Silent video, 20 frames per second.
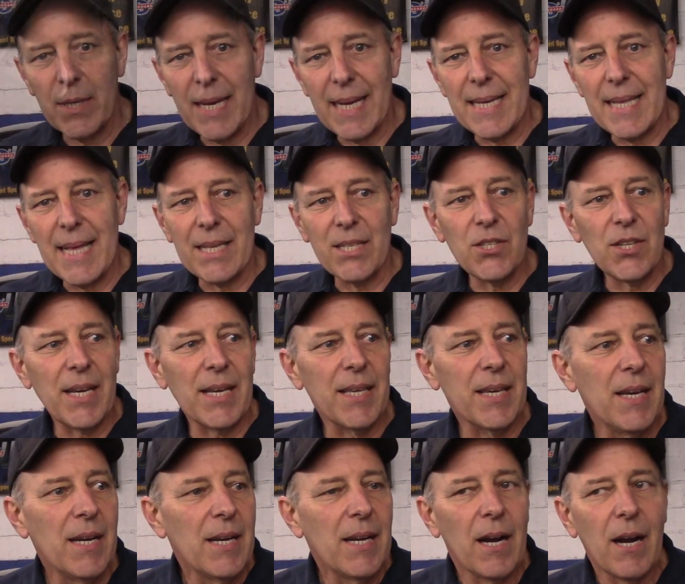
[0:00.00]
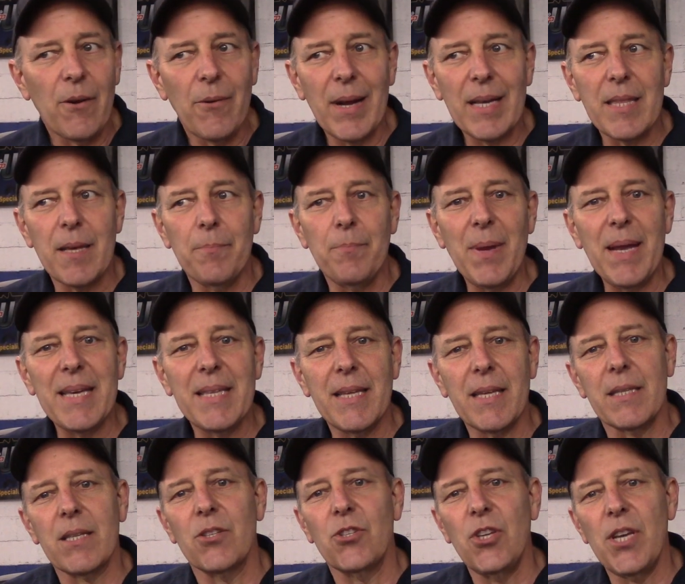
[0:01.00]
Okay, that's it. All right, then being
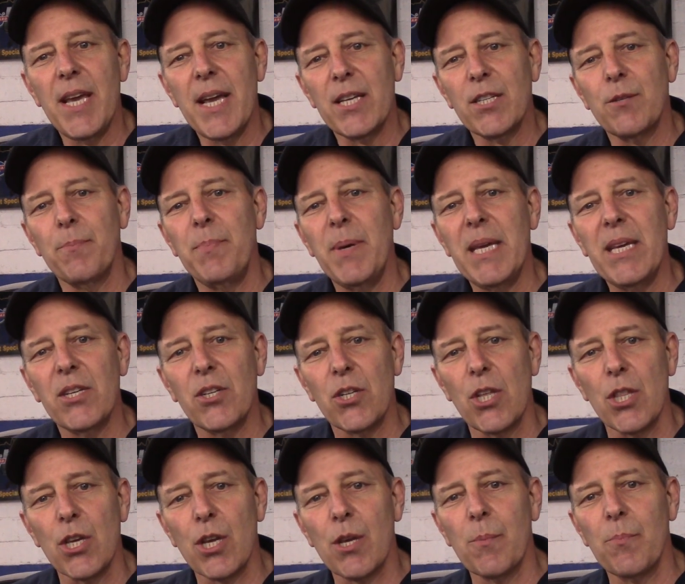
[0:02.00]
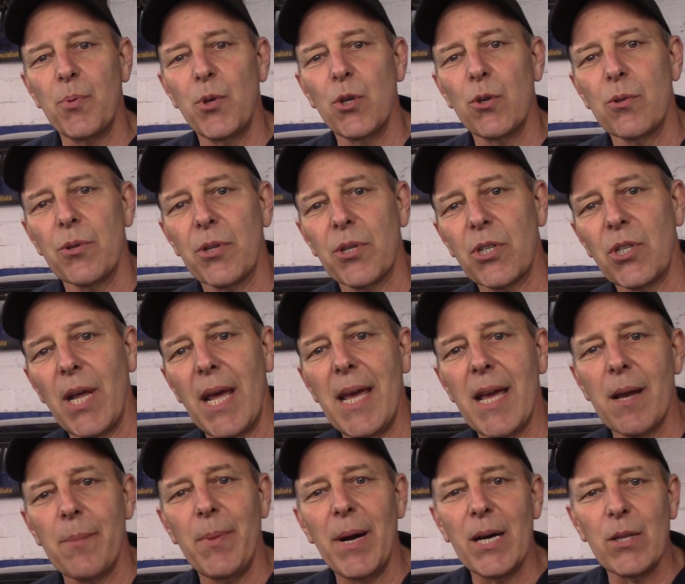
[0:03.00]
that the TSB is in the computer
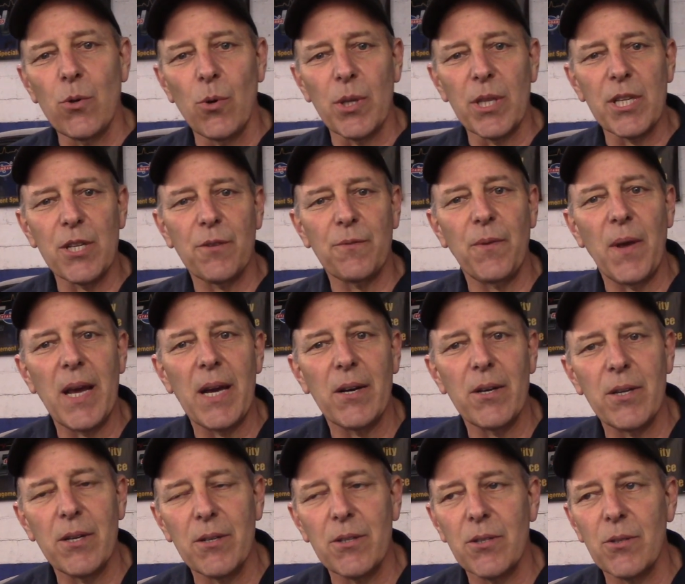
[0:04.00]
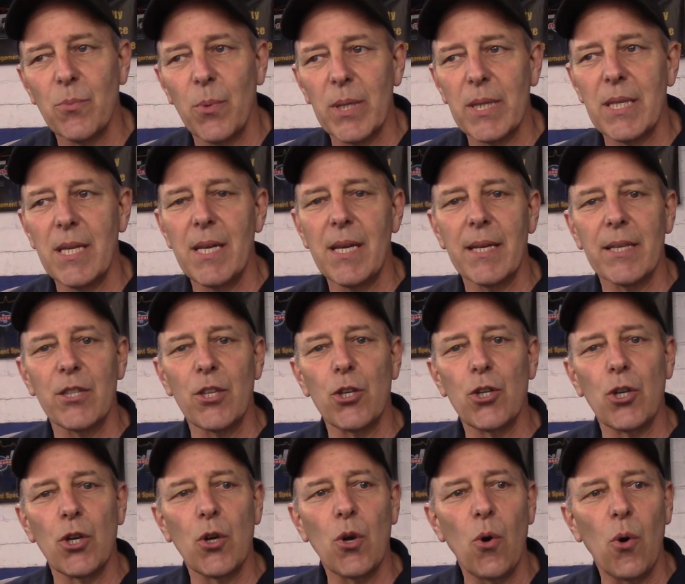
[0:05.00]
saying about all these failures with the
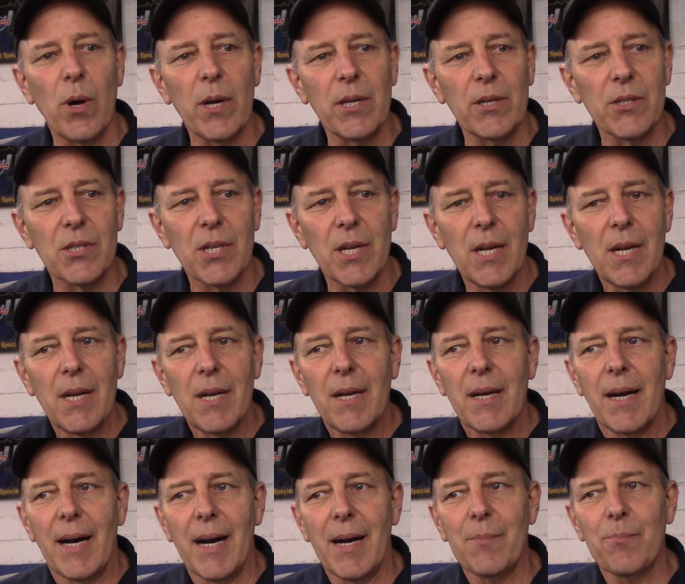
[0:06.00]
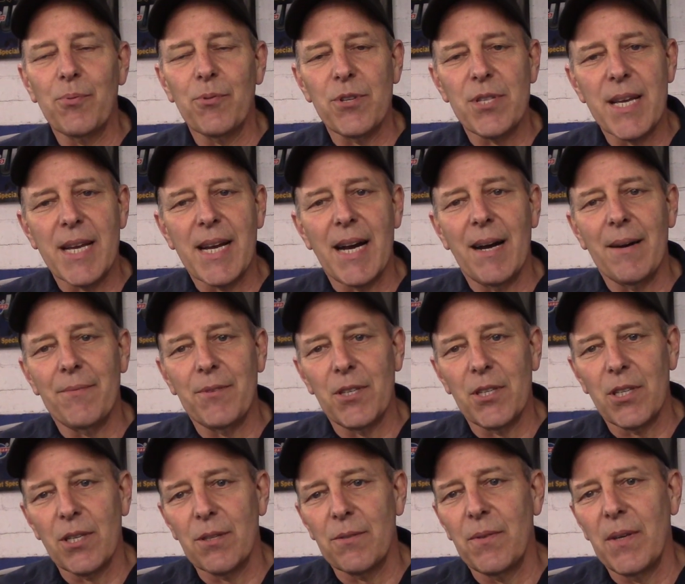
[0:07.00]
ignition coils, I'm pretty
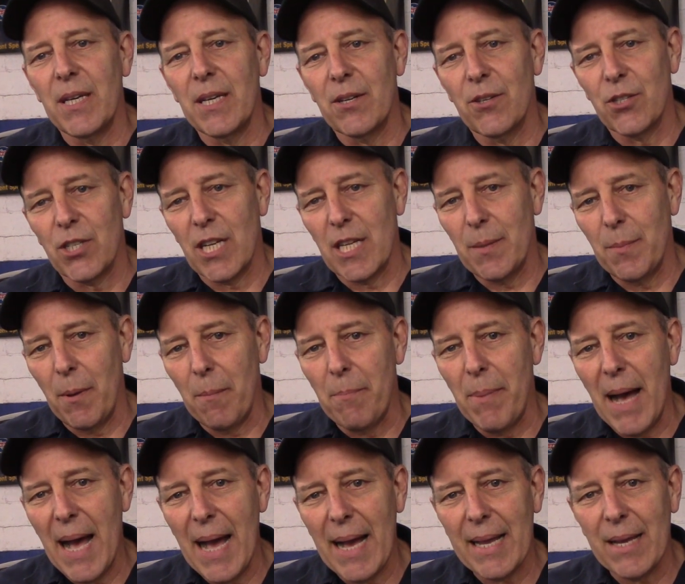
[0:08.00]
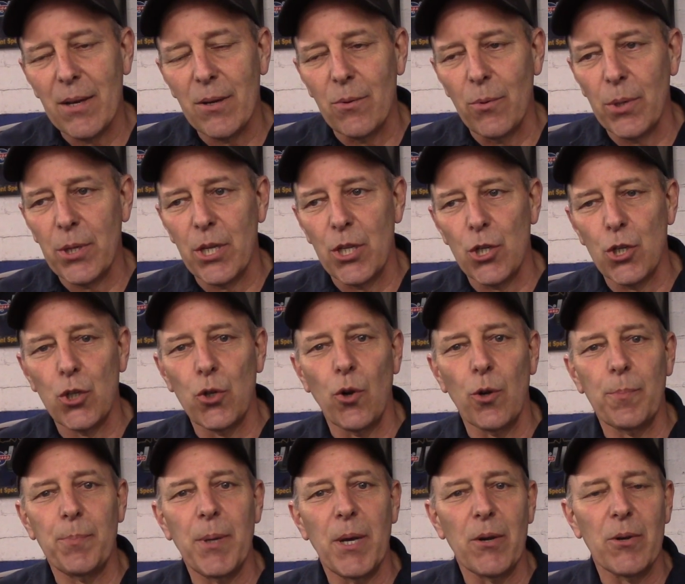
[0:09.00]
confident this vehicle is going to be back within a
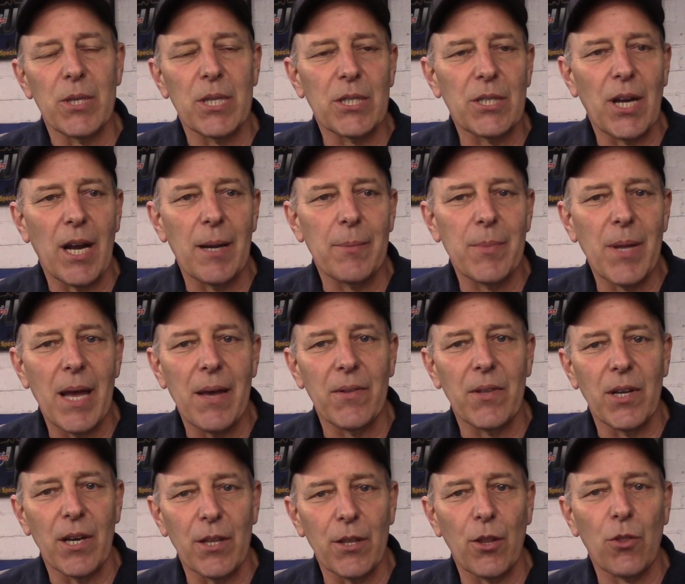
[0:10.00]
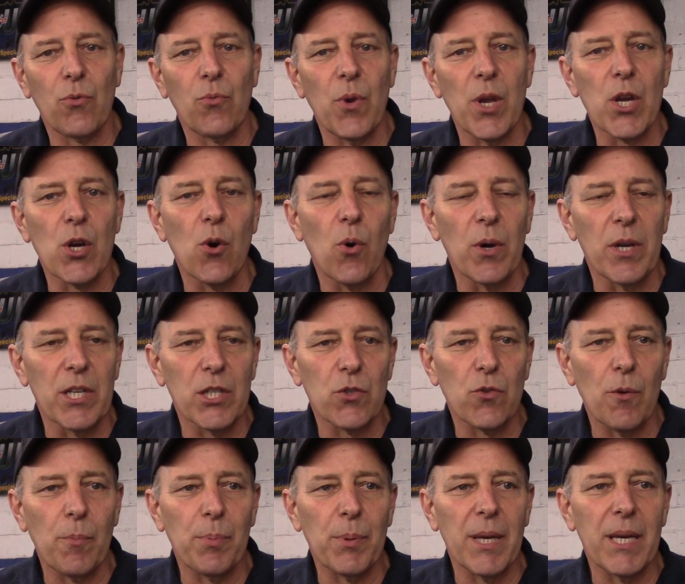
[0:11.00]
short period of time to have the other three coils
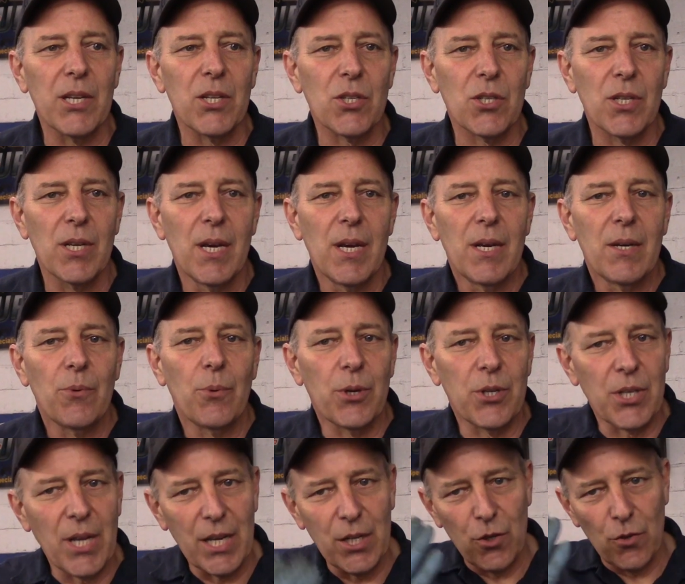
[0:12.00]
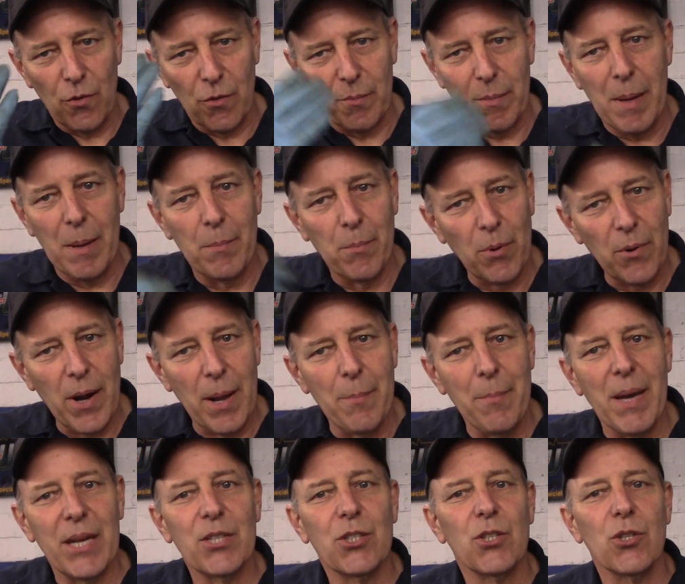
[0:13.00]
replaced, which, as you remember, I
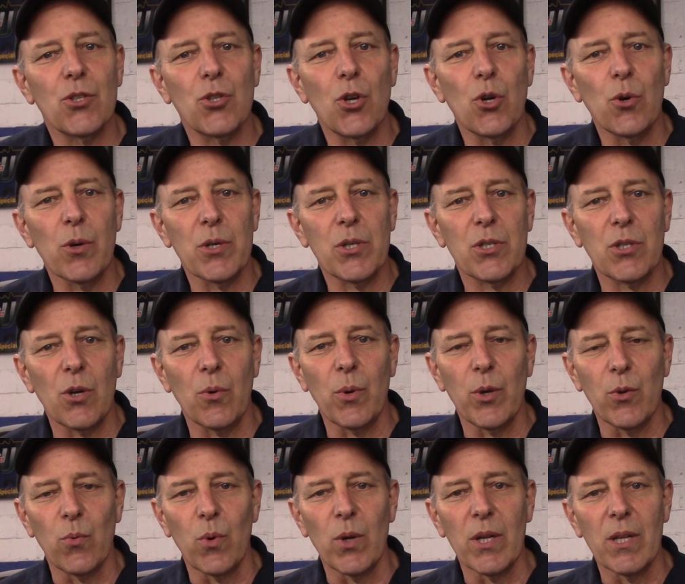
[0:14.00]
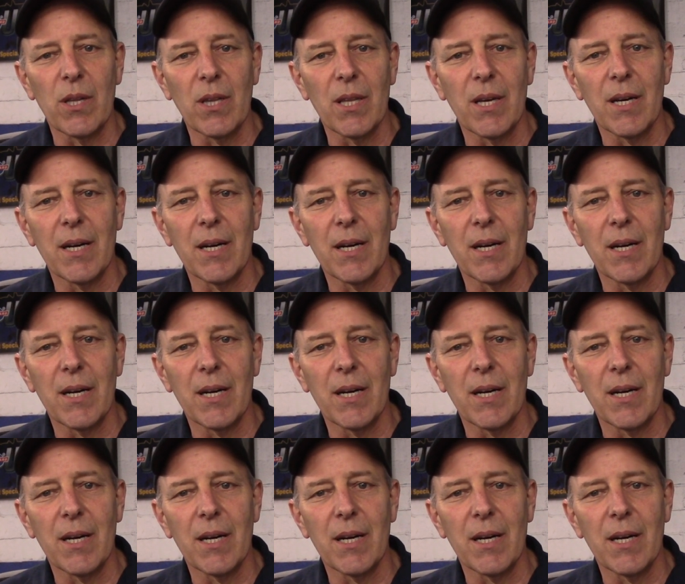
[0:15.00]
mentioned to her. So we will,